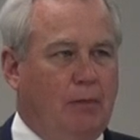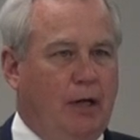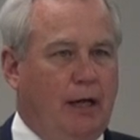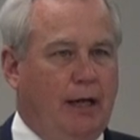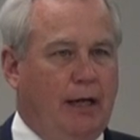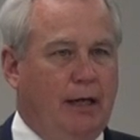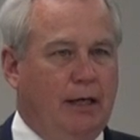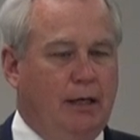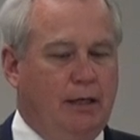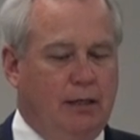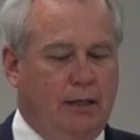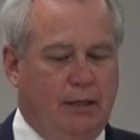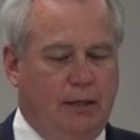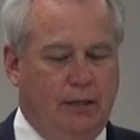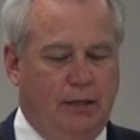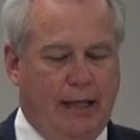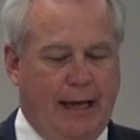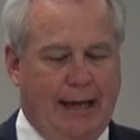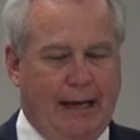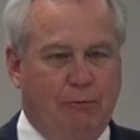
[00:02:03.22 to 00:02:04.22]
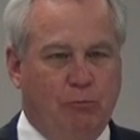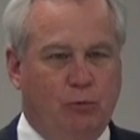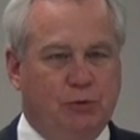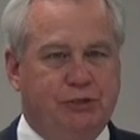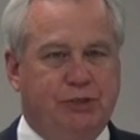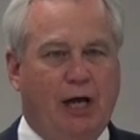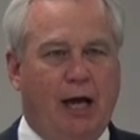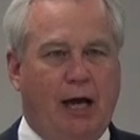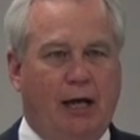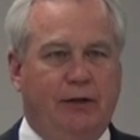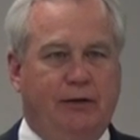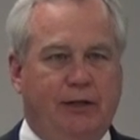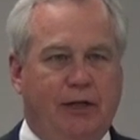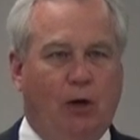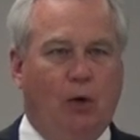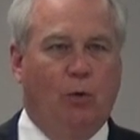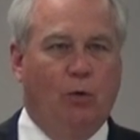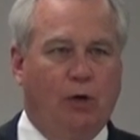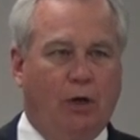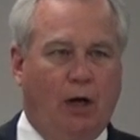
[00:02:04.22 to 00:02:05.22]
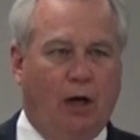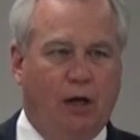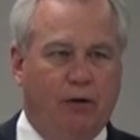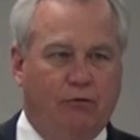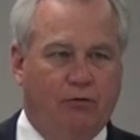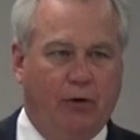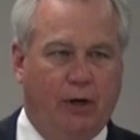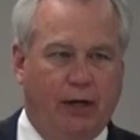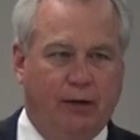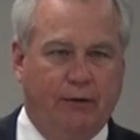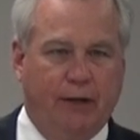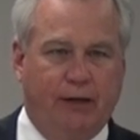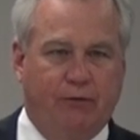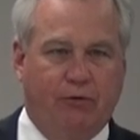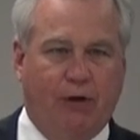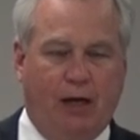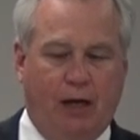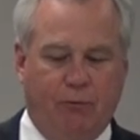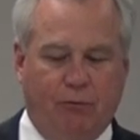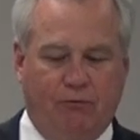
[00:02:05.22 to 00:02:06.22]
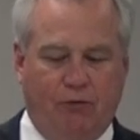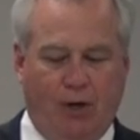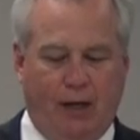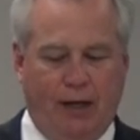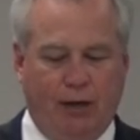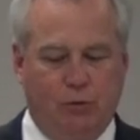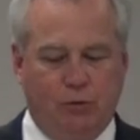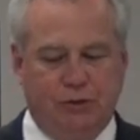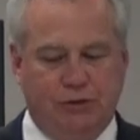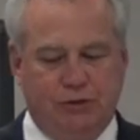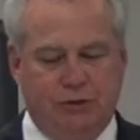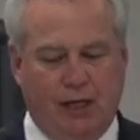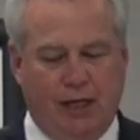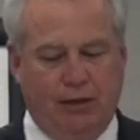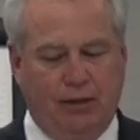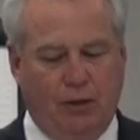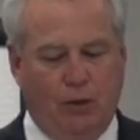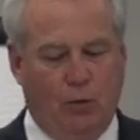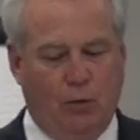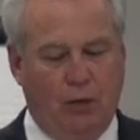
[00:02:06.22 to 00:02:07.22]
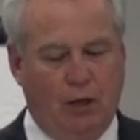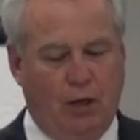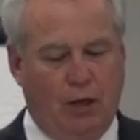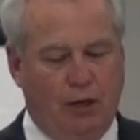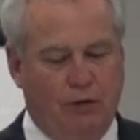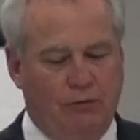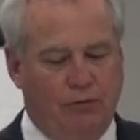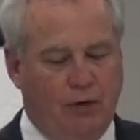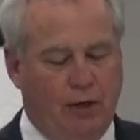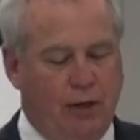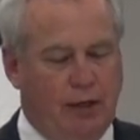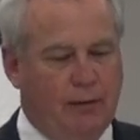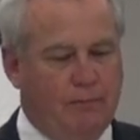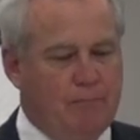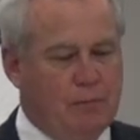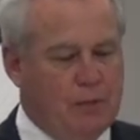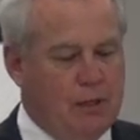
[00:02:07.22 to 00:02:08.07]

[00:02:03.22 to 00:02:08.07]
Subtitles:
And that was not in the old contract. That type of language is not in the old contract.